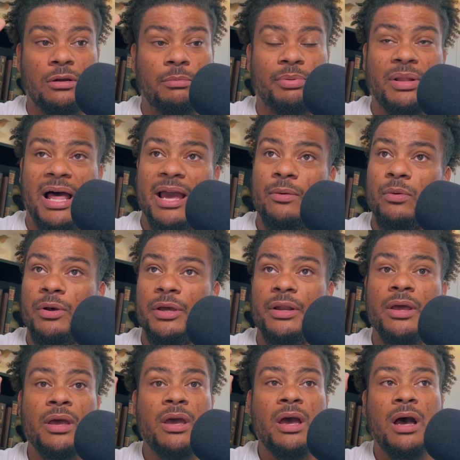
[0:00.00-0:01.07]
plywood.
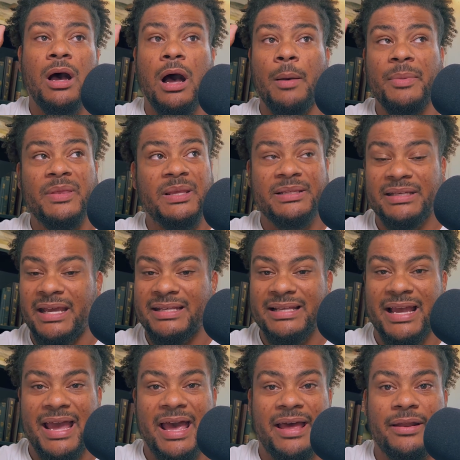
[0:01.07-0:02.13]
In this case, I
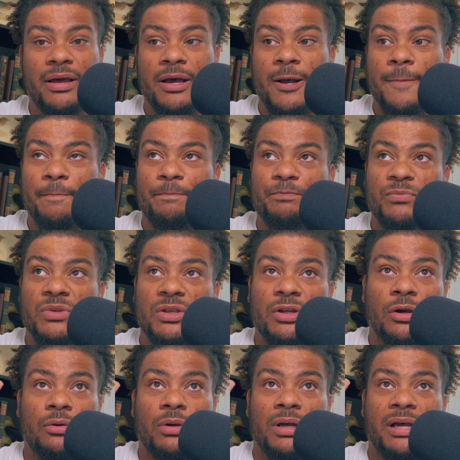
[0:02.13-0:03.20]
had tongue
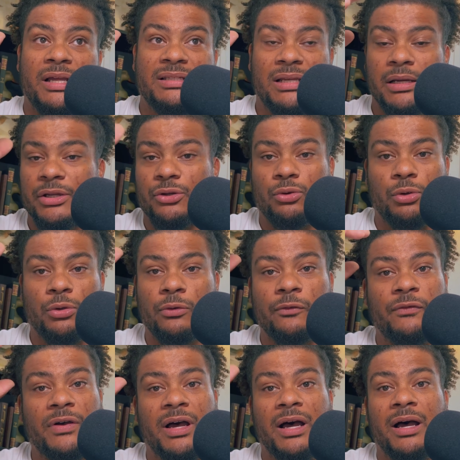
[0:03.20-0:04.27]
and groove